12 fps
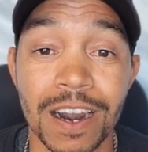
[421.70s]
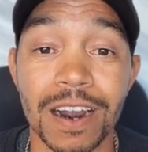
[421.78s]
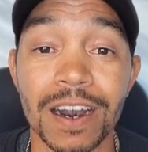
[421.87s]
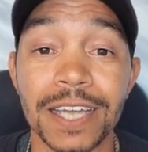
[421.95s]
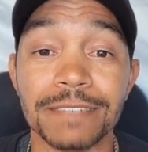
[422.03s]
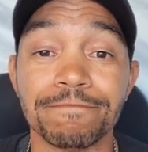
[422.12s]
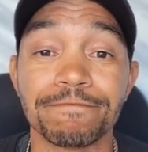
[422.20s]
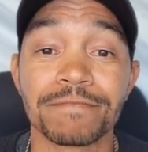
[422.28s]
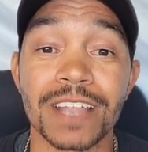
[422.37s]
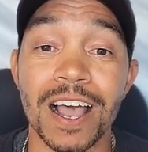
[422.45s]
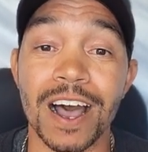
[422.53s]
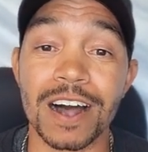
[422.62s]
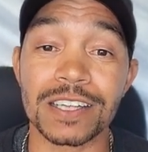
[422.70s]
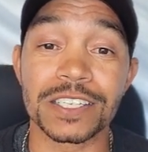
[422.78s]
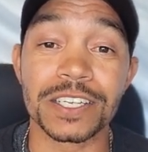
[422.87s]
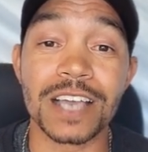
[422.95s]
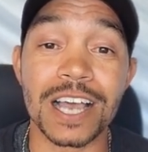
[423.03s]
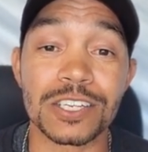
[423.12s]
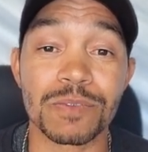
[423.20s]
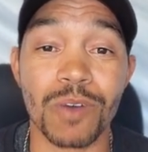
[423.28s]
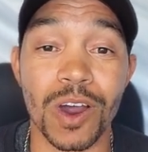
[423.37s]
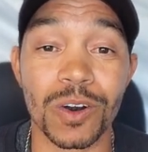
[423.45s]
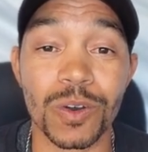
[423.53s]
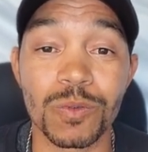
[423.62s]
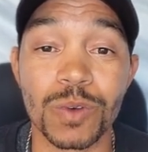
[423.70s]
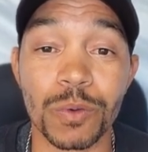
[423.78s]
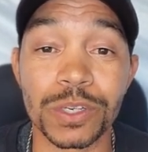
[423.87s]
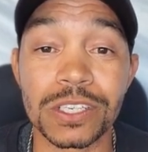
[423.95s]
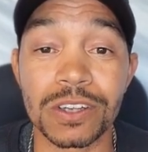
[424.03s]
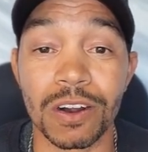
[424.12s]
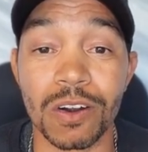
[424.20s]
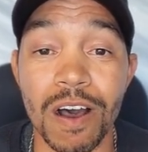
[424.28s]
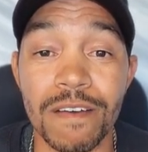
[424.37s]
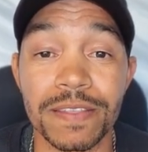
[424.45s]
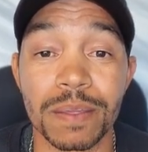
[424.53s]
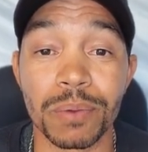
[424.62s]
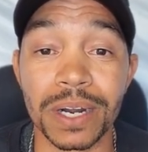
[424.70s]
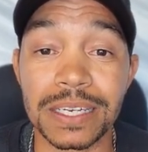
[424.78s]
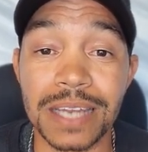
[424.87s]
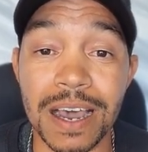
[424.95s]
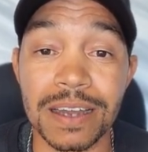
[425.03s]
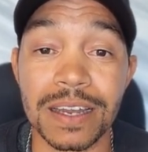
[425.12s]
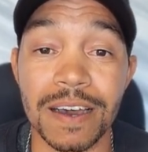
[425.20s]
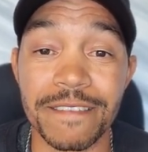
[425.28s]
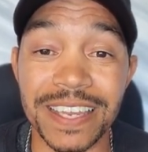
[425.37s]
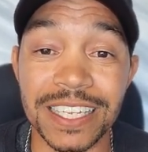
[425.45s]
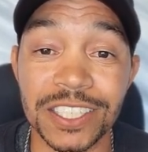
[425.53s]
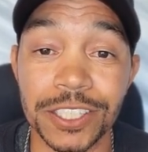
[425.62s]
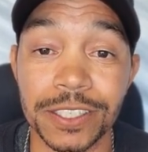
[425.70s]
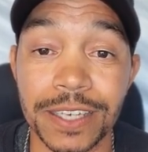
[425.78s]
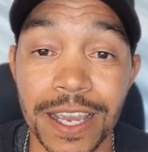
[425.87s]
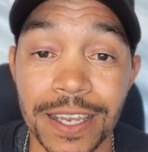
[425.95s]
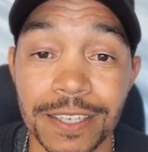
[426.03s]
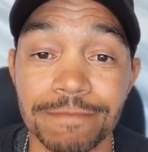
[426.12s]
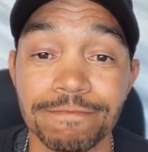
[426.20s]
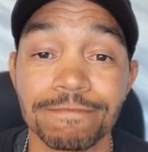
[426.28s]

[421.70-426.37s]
All right, I'll see you guys tomorrow where we start off the breakdown of each day.